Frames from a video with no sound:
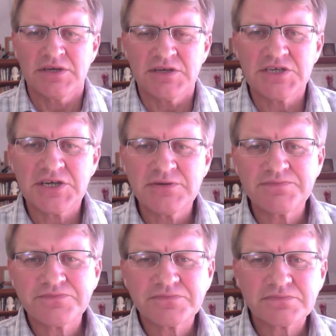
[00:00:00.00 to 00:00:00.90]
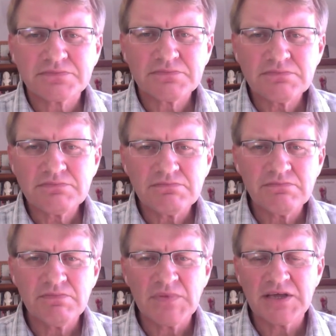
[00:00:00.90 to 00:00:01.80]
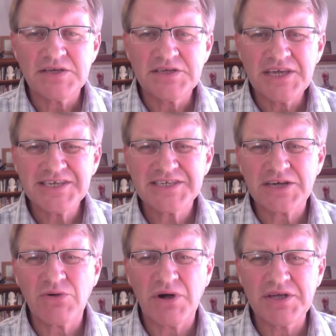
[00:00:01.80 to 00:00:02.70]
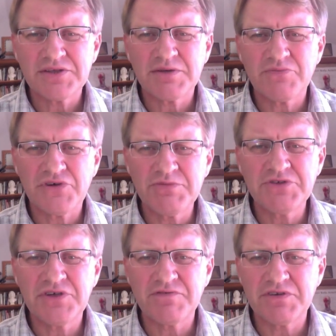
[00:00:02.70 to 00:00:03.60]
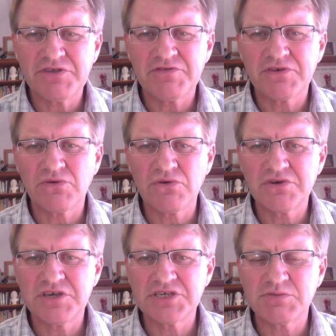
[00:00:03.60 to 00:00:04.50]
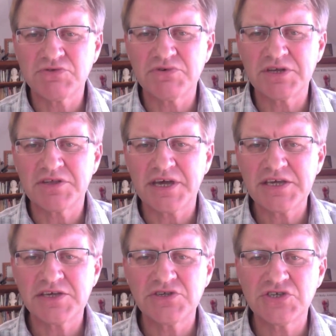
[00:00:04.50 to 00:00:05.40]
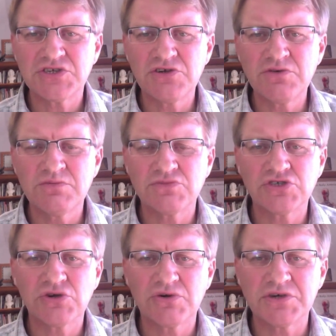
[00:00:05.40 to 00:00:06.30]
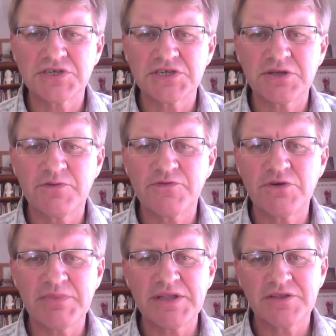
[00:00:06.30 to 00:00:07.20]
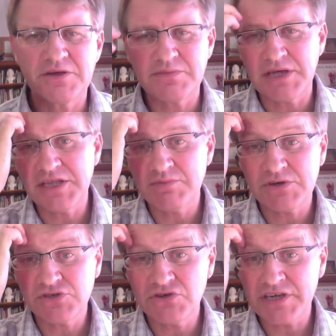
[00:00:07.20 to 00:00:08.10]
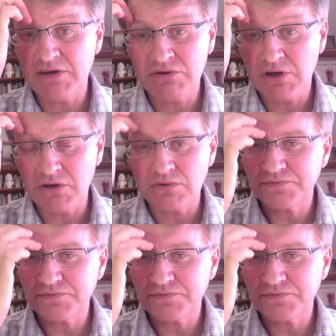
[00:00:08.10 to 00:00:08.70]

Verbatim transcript: So yeasts are quite primitive and different organisms really. They consume sugars and ferment them and then produce alcohol.